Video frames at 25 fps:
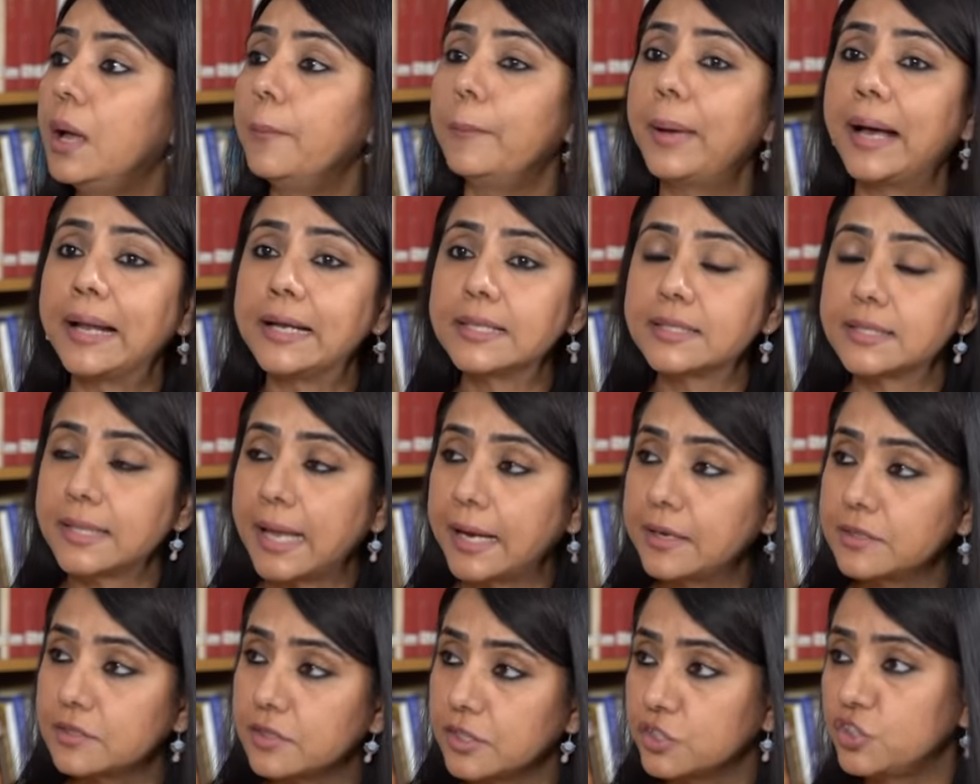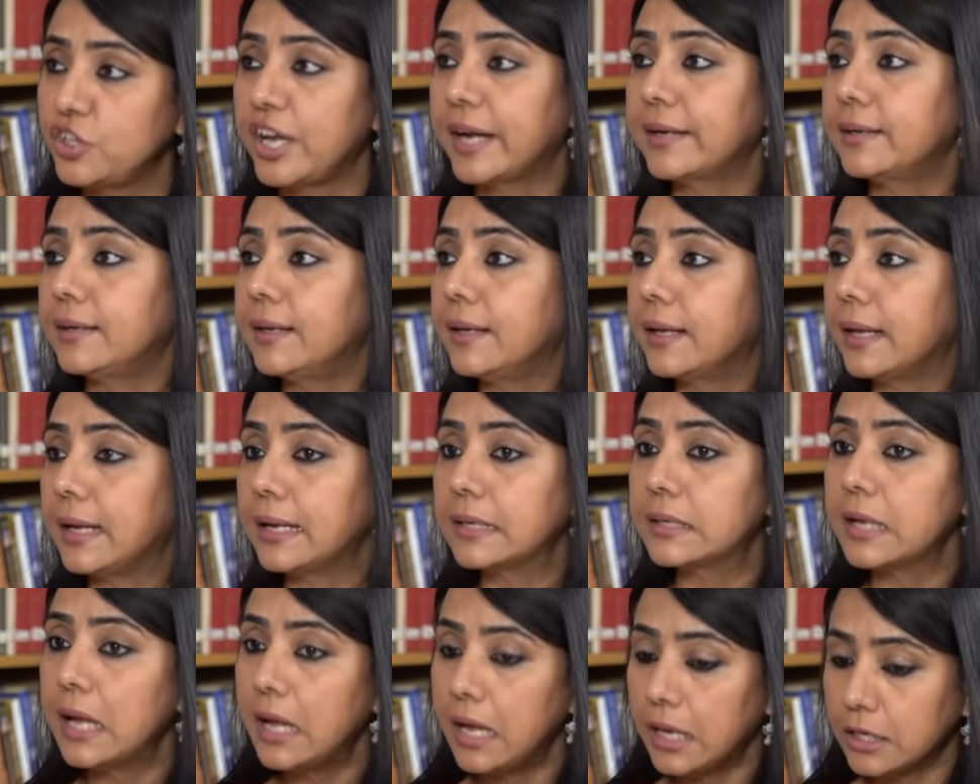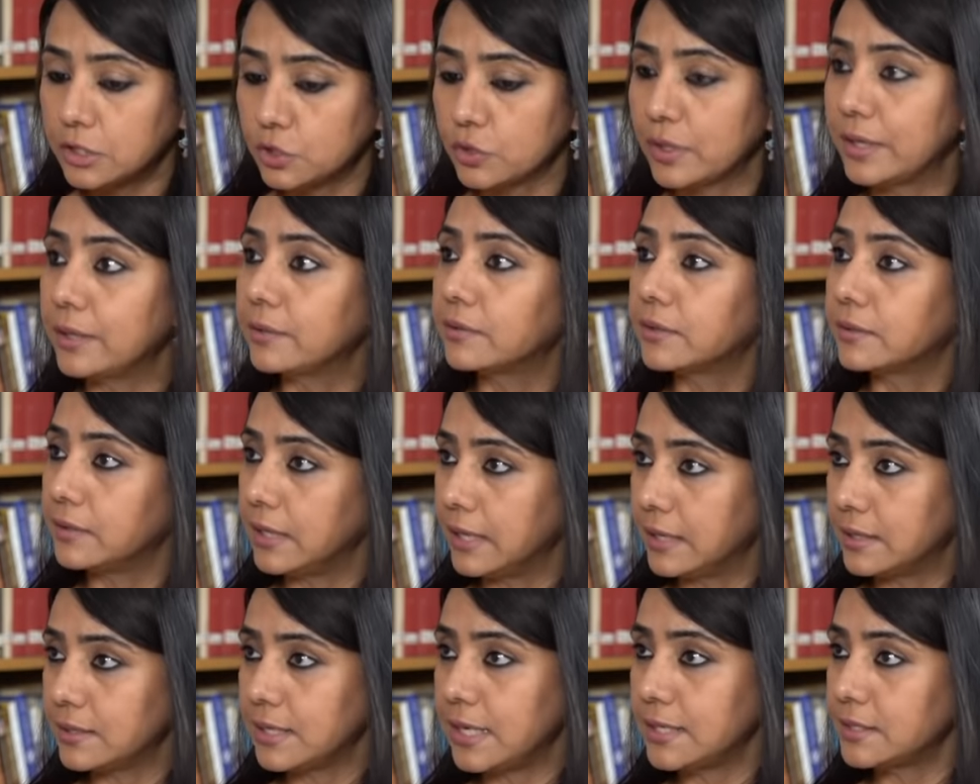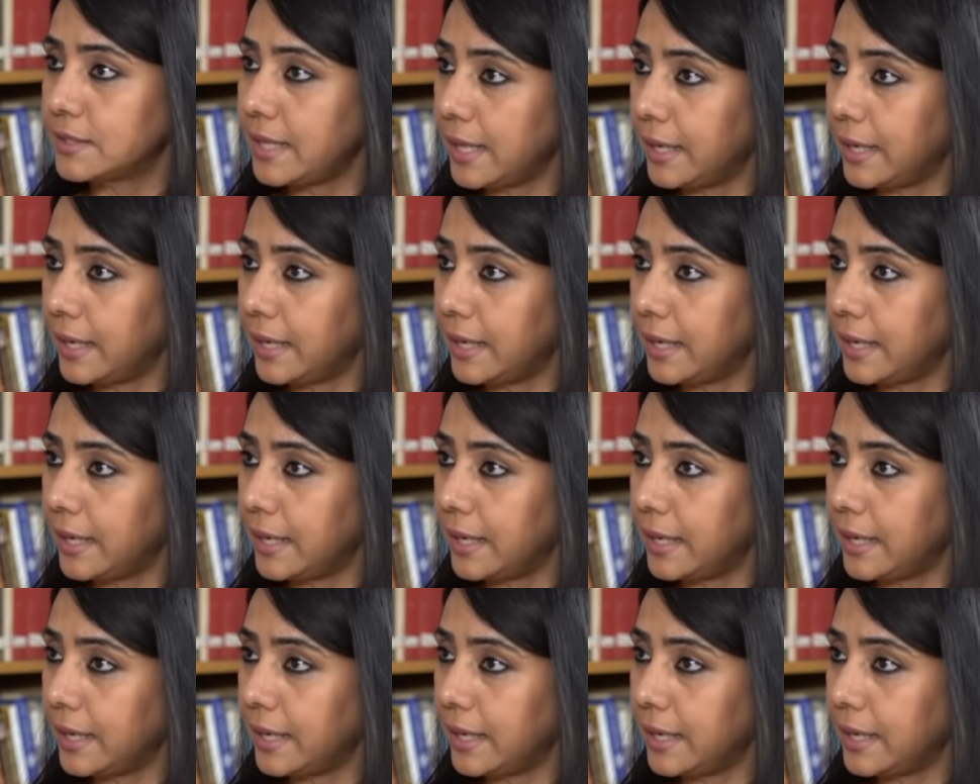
Palestine is rejecting it. So is